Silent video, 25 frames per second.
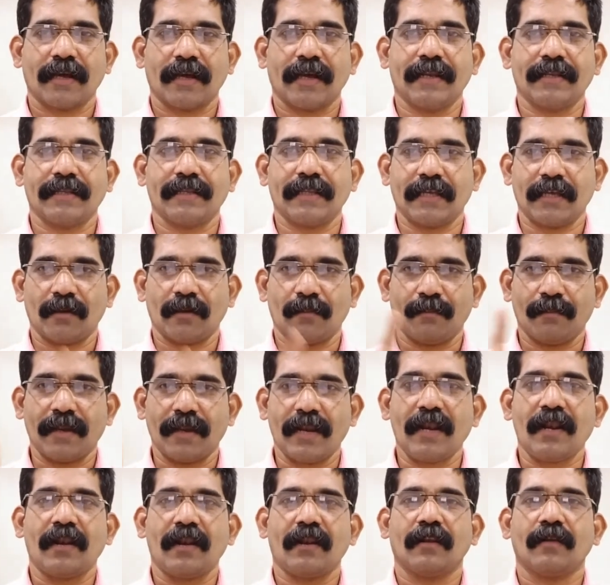in the
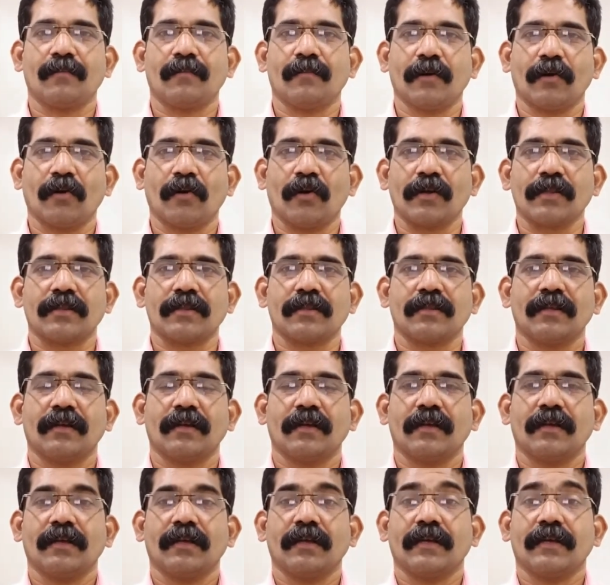bill, because
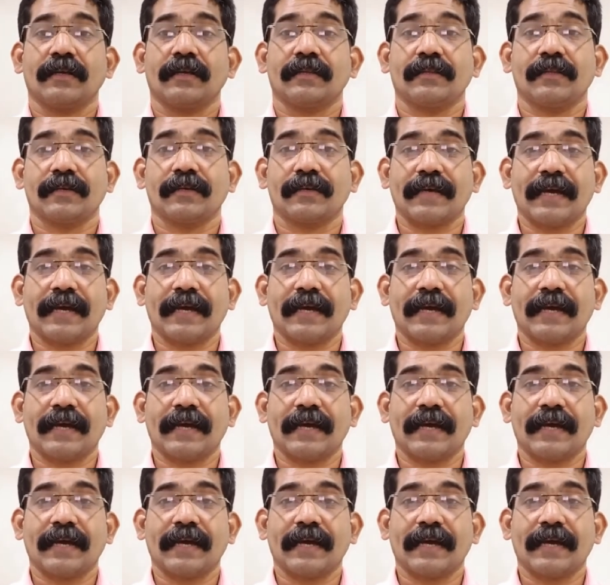the